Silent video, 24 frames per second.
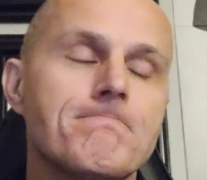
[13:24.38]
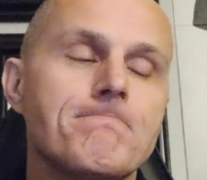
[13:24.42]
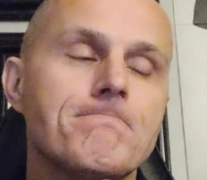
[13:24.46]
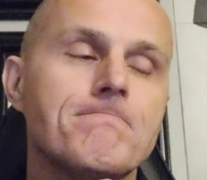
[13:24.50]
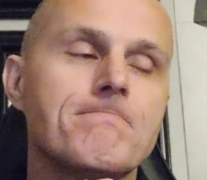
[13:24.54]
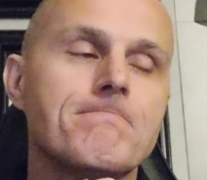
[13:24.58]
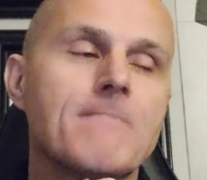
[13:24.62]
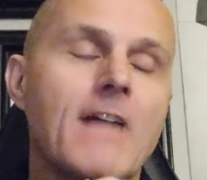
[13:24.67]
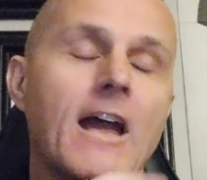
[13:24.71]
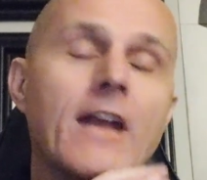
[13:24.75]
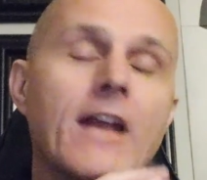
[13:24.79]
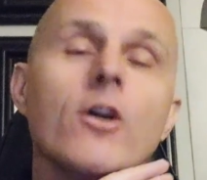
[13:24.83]

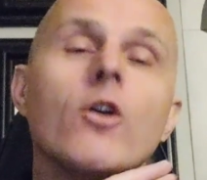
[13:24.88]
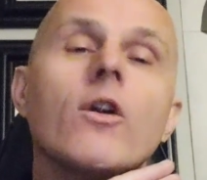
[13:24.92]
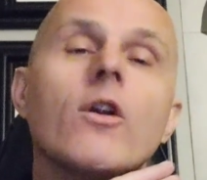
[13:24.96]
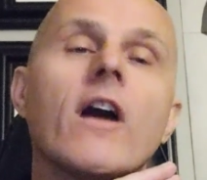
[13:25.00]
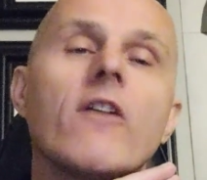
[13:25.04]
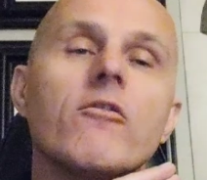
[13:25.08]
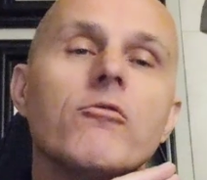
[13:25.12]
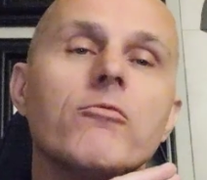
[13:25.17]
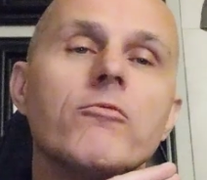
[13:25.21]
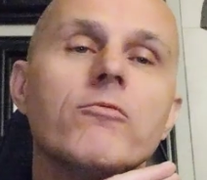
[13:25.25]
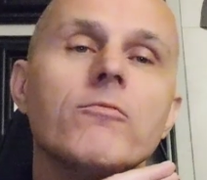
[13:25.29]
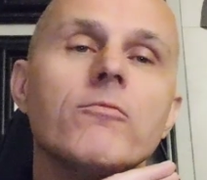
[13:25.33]
I don't
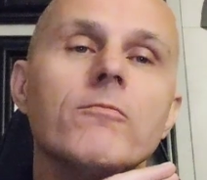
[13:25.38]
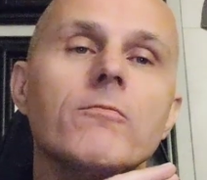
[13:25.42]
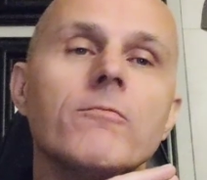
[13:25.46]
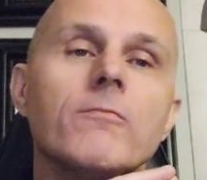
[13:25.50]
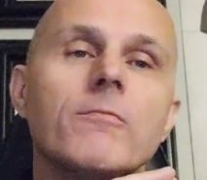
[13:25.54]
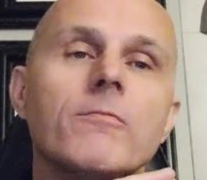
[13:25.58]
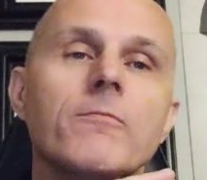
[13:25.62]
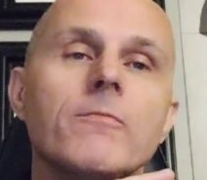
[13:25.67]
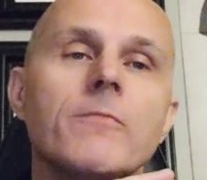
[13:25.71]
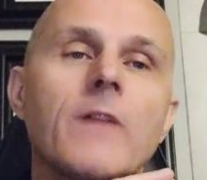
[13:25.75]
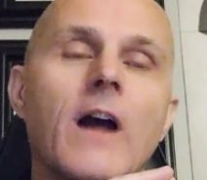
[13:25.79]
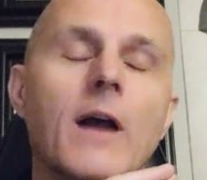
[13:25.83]
have,
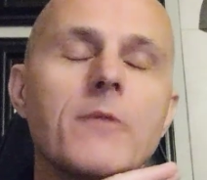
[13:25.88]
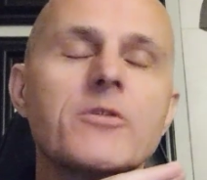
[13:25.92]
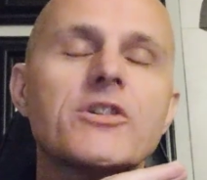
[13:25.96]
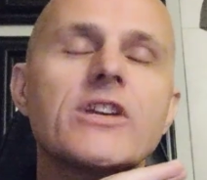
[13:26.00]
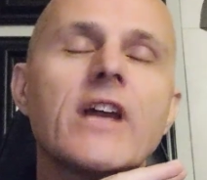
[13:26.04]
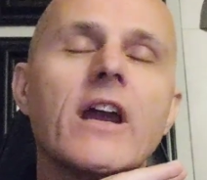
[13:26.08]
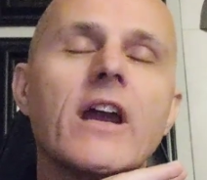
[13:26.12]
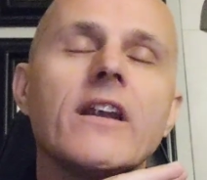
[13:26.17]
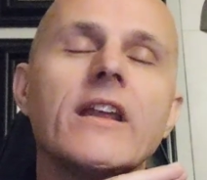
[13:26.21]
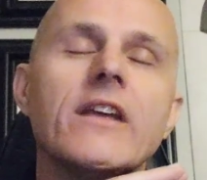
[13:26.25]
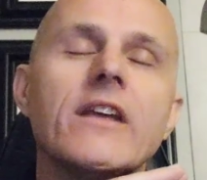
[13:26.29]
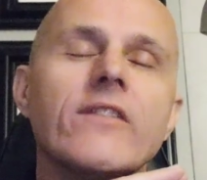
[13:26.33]
I'm
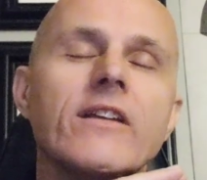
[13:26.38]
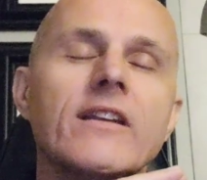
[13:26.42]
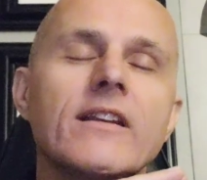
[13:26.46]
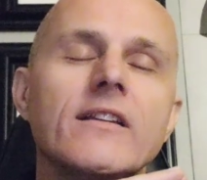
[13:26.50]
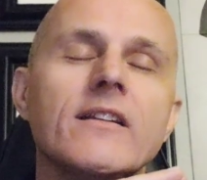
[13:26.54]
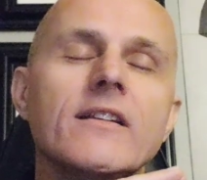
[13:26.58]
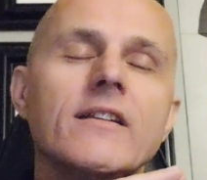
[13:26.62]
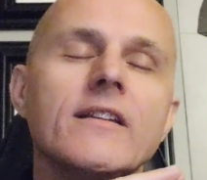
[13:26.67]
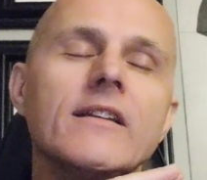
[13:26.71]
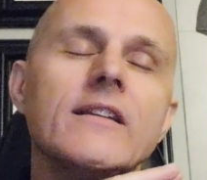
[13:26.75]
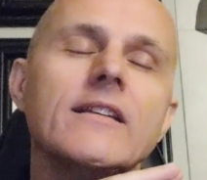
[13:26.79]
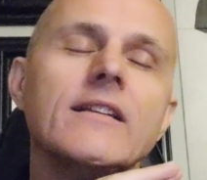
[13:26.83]
scared to
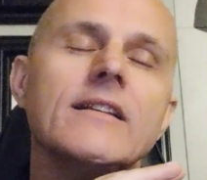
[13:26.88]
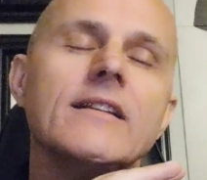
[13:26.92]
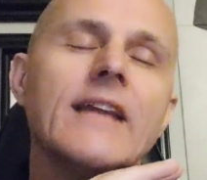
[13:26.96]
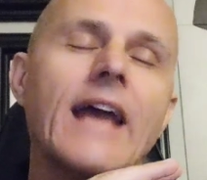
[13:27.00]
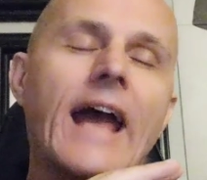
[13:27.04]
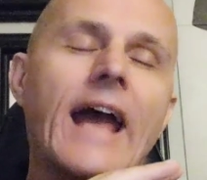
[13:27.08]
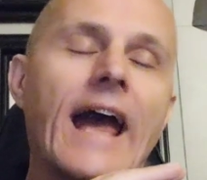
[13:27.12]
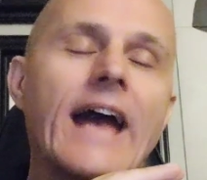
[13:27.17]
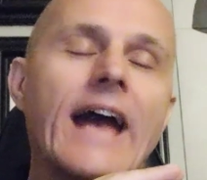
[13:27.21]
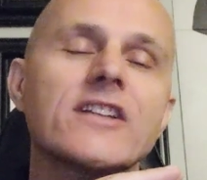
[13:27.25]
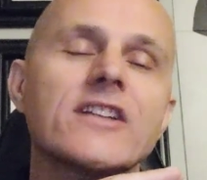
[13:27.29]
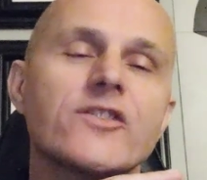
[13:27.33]
even
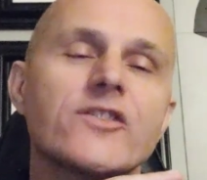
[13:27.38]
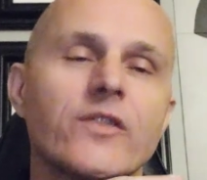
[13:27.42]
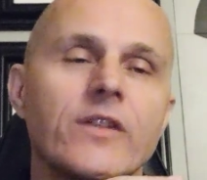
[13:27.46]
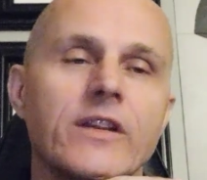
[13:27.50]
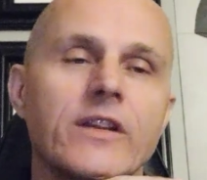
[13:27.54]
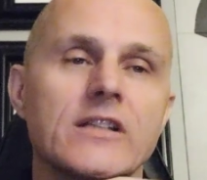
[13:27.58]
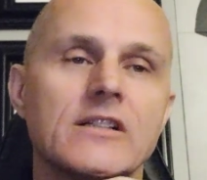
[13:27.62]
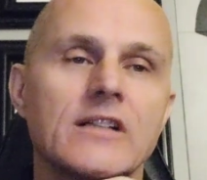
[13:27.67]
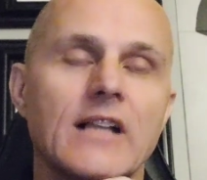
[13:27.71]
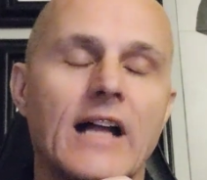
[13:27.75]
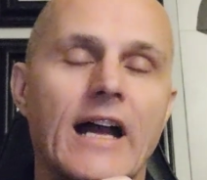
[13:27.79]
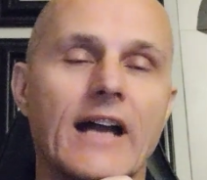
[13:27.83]
ask for
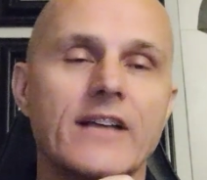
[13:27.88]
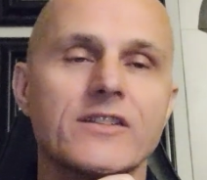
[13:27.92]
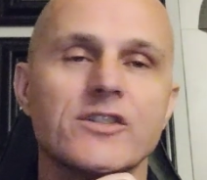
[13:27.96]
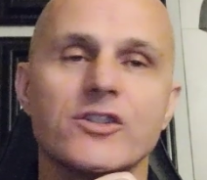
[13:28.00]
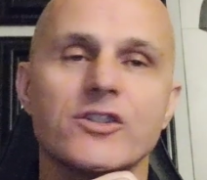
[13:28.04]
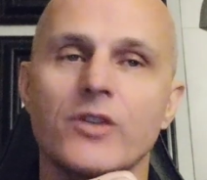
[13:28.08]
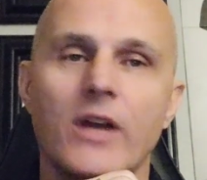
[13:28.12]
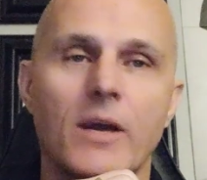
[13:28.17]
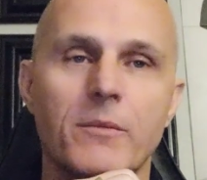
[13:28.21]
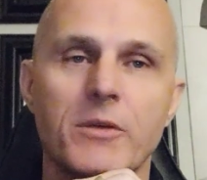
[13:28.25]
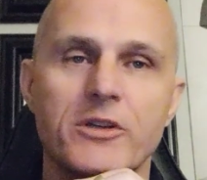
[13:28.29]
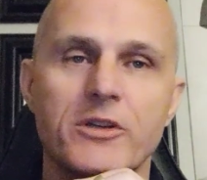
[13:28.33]
these classes,
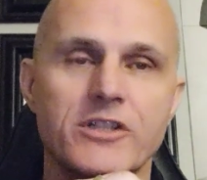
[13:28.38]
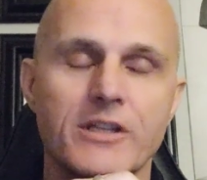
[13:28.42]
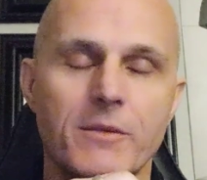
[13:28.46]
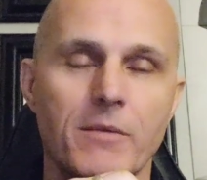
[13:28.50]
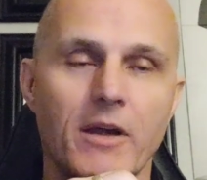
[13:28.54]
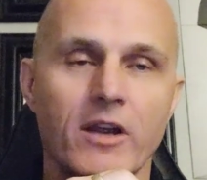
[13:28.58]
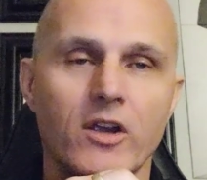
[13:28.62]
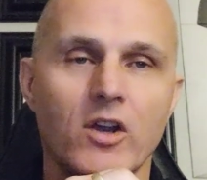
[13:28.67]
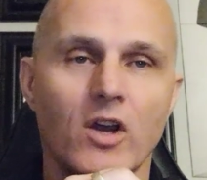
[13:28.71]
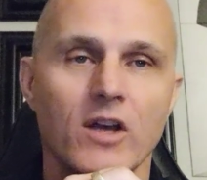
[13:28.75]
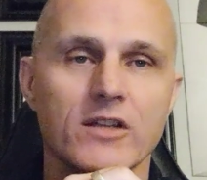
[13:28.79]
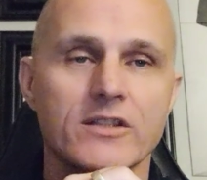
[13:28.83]
how much they
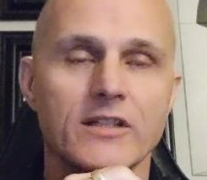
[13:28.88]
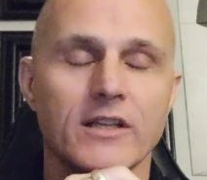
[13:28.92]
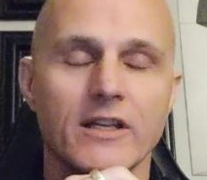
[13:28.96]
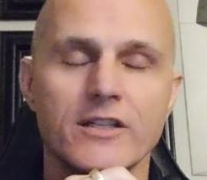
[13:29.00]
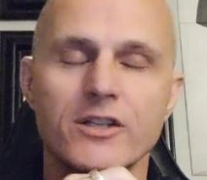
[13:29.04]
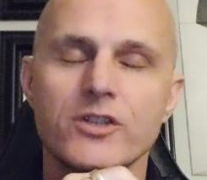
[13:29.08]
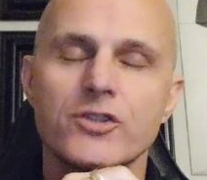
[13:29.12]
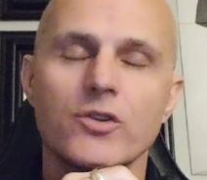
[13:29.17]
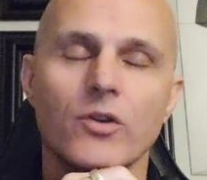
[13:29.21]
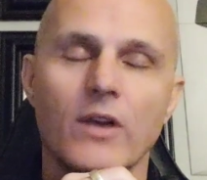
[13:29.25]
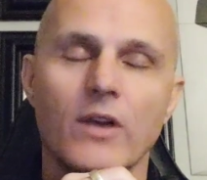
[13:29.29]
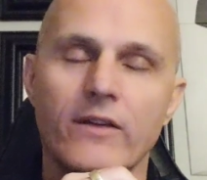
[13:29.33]
might cost, because I
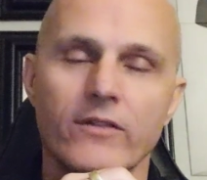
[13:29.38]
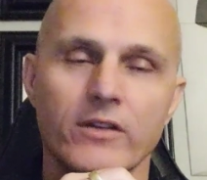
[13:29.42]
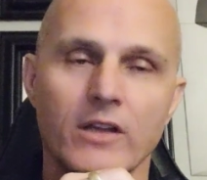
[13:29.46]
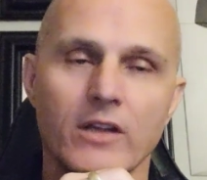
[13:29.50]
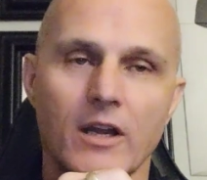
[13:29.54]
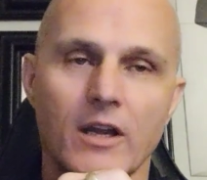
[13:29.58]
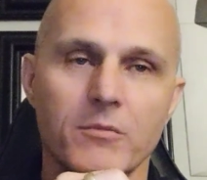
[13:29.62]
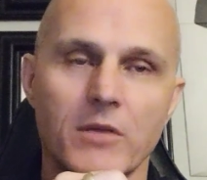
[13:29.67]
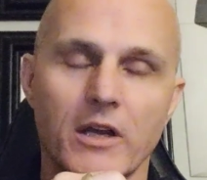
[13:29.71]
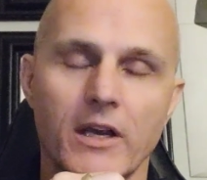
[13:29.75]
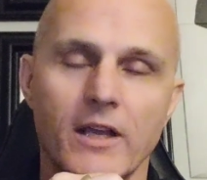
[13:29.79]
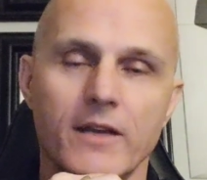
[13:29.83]
just don't have a lot
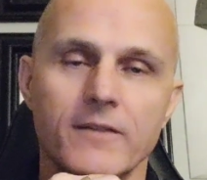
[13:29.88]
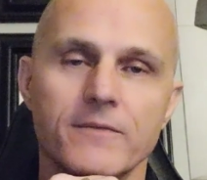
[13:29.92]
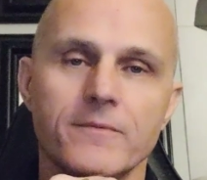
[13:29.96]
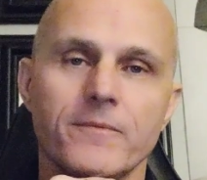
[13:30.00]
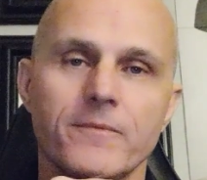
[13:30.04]
of money.